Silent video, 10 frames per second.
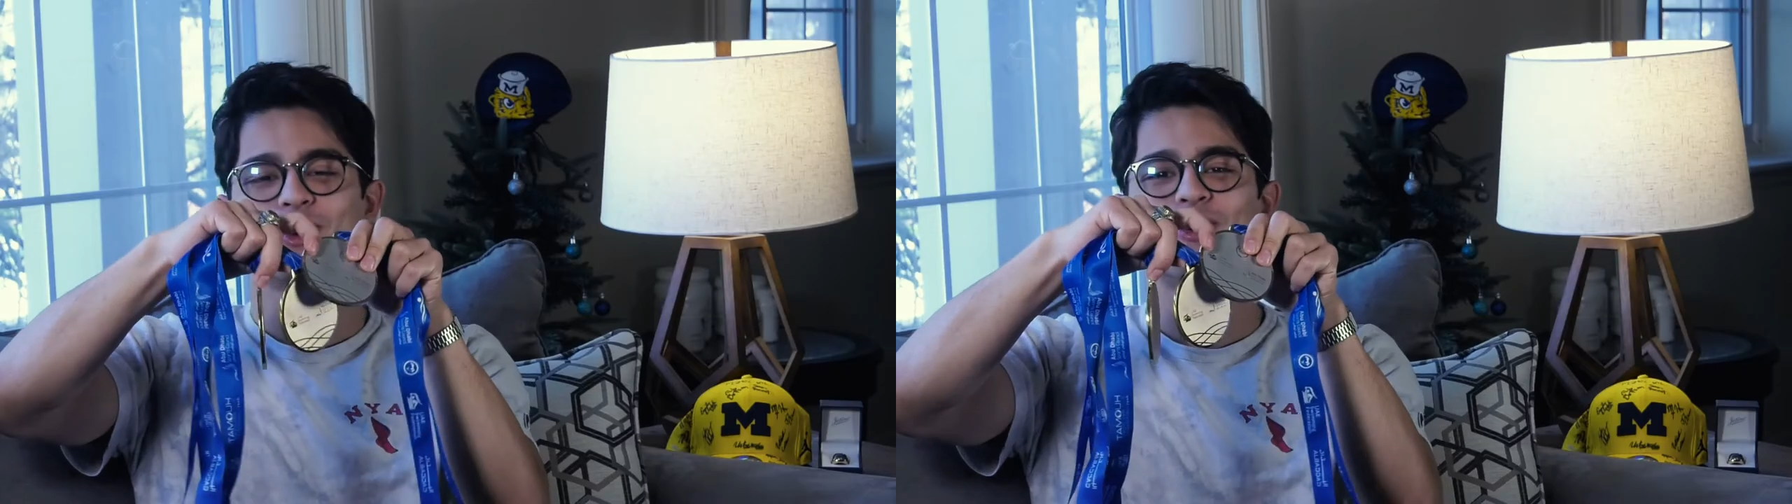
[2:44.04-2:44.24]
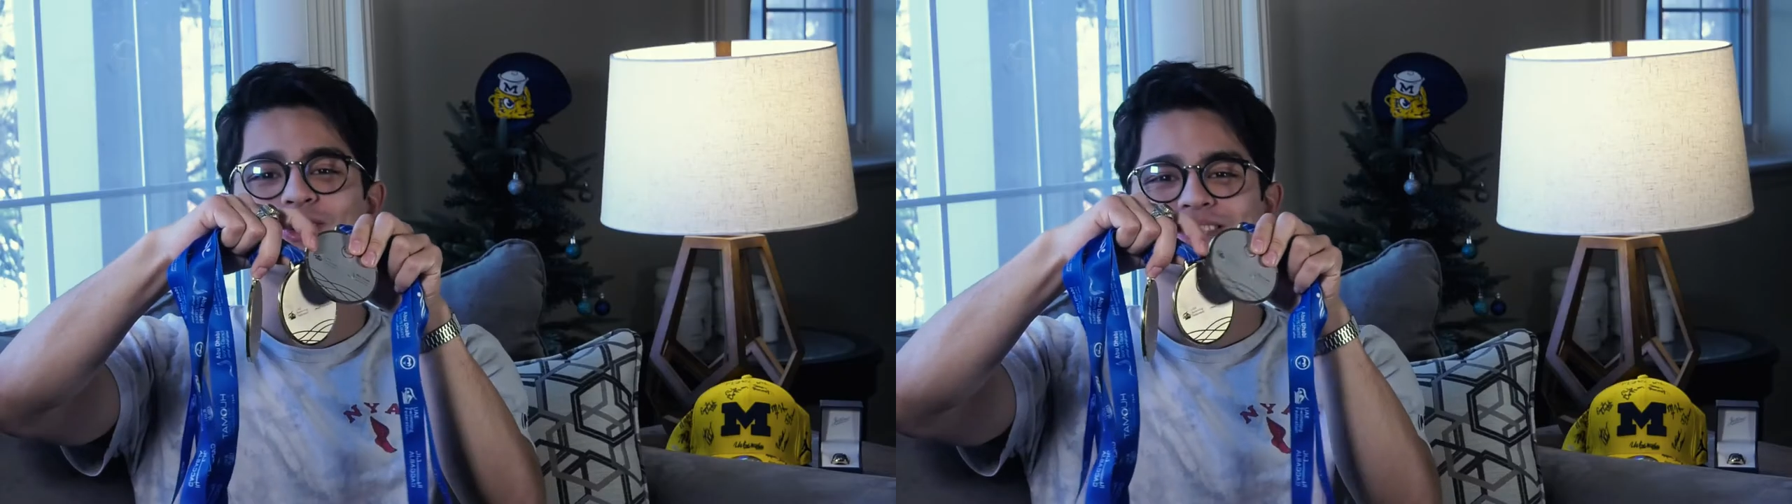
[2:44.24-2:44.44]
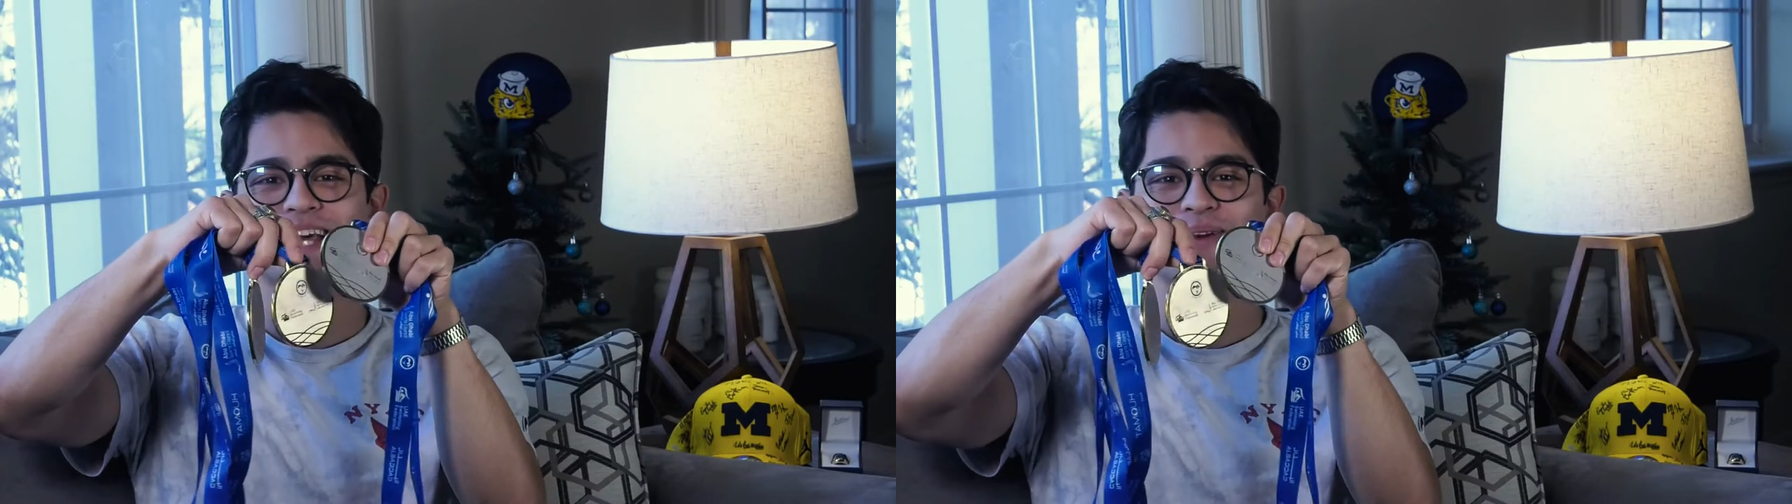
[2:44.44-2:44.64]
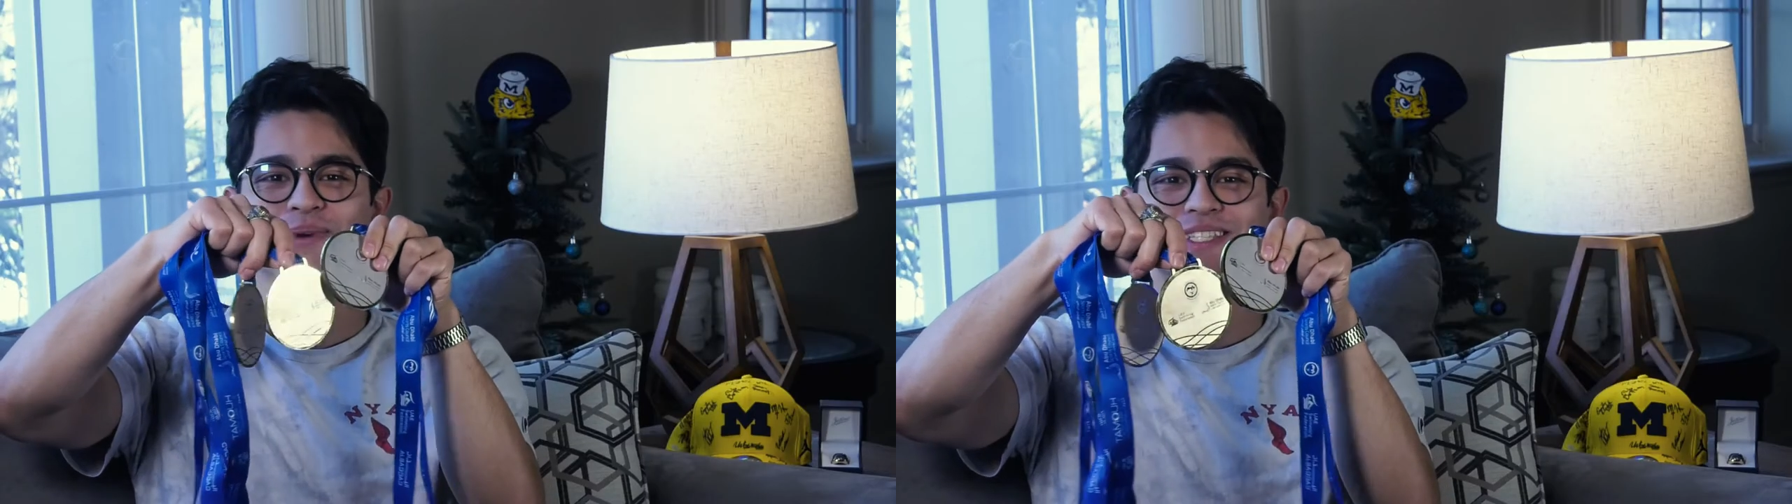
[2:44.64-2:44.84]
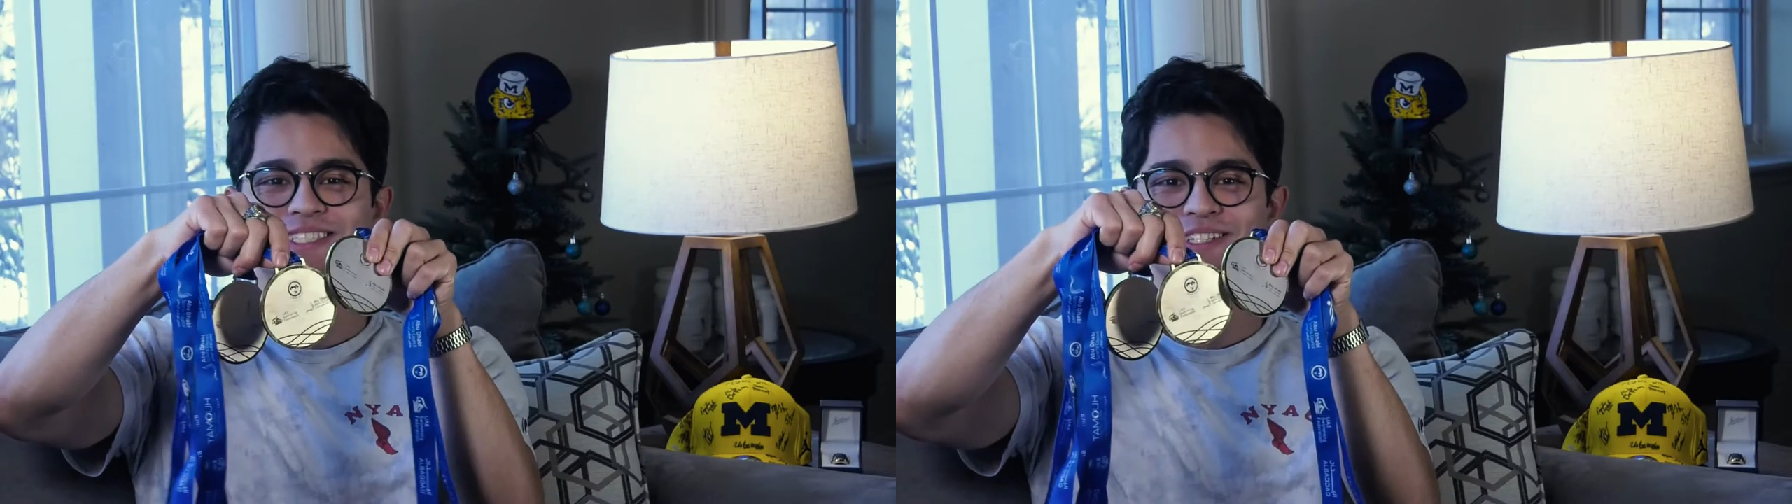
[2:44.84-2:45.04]
golds and
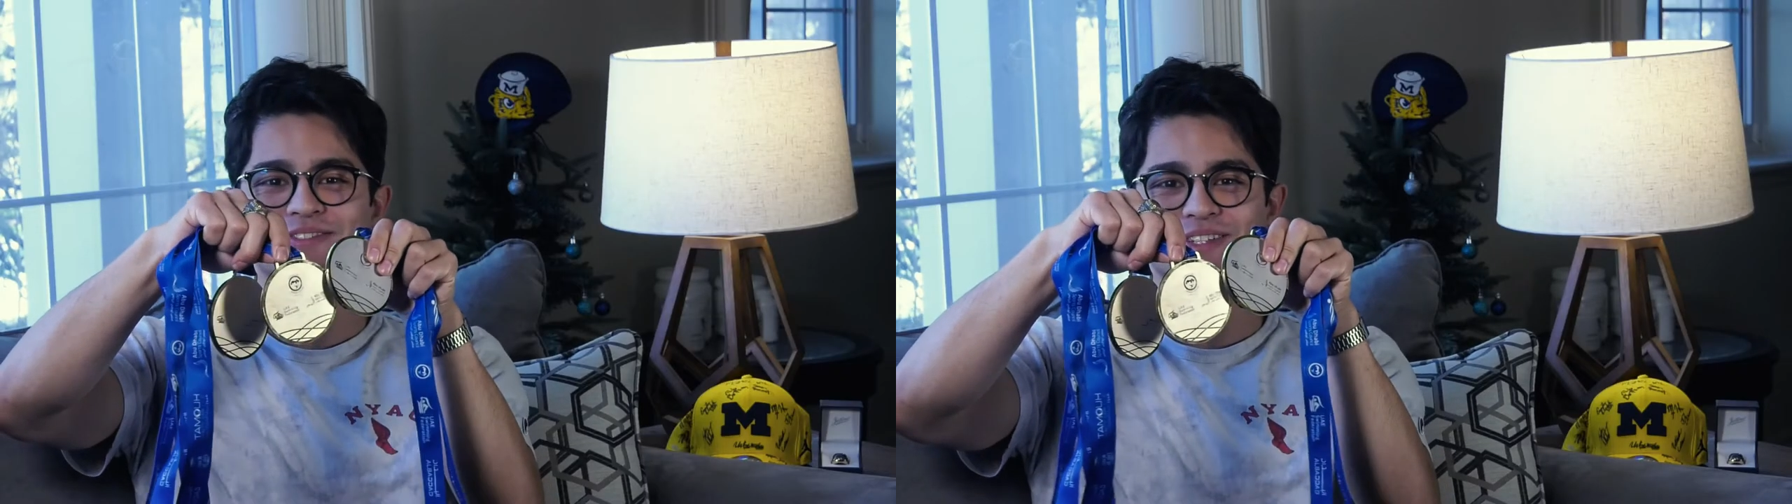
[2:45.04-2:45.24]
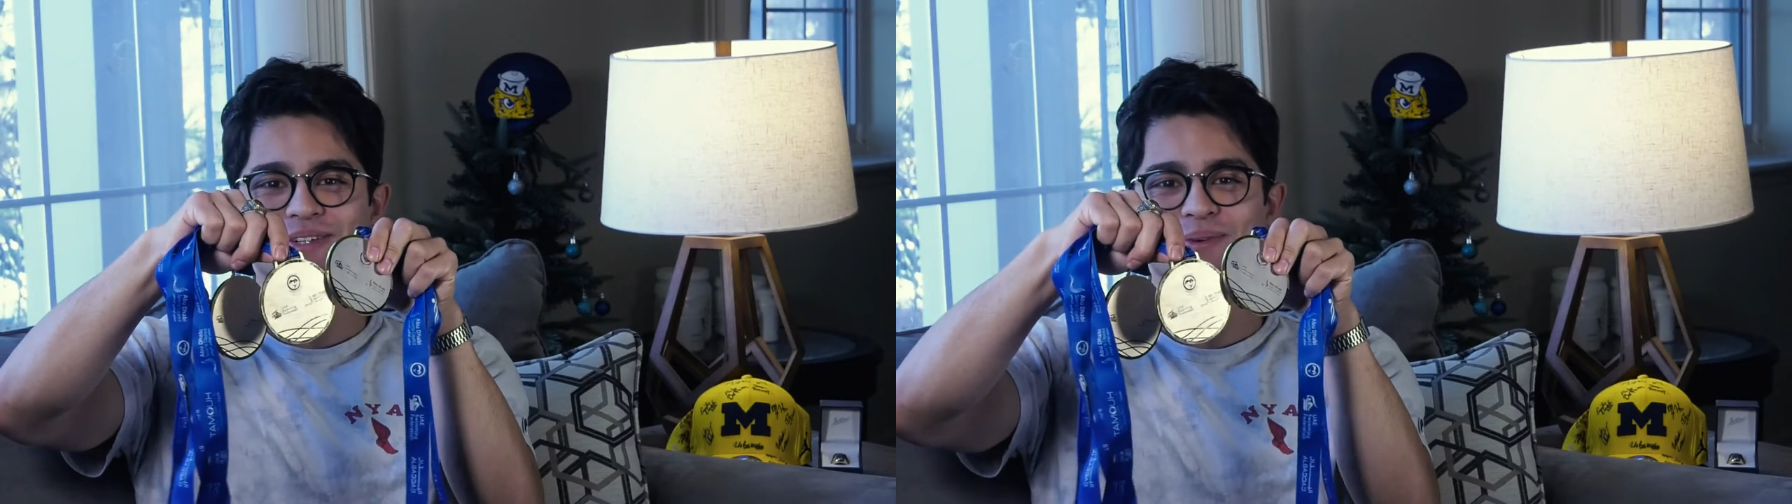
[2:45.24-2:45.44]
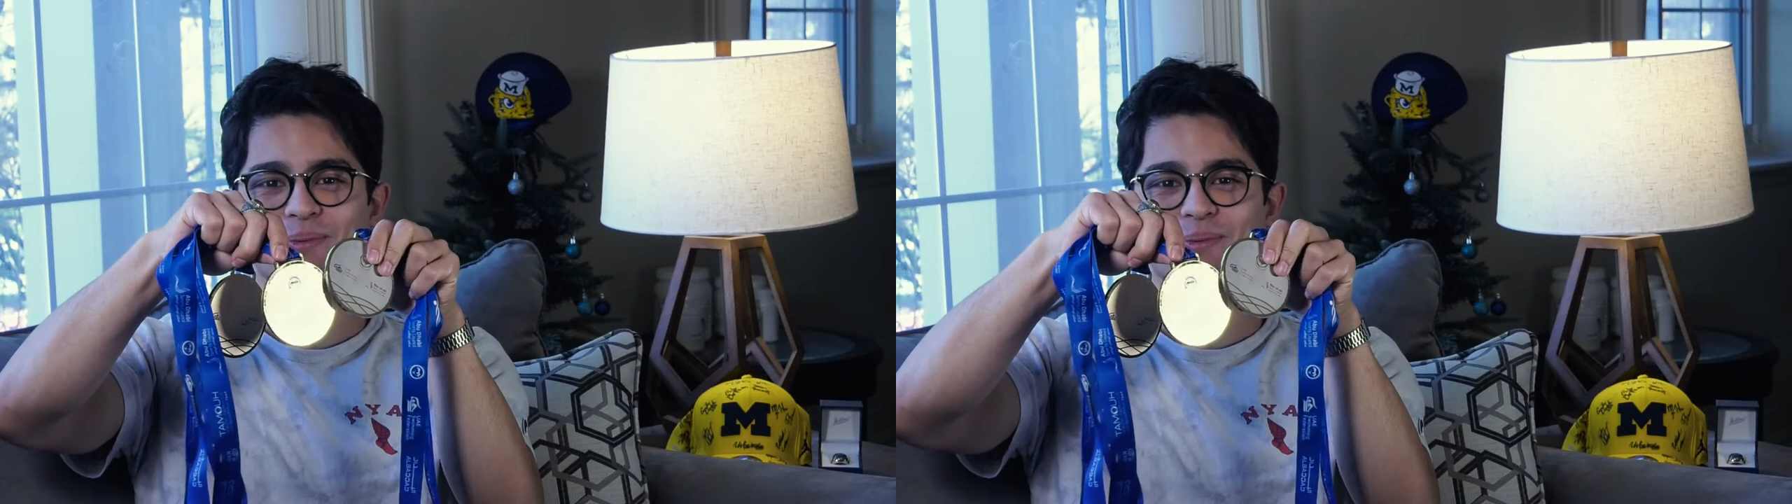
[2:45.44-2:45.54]
1 silver,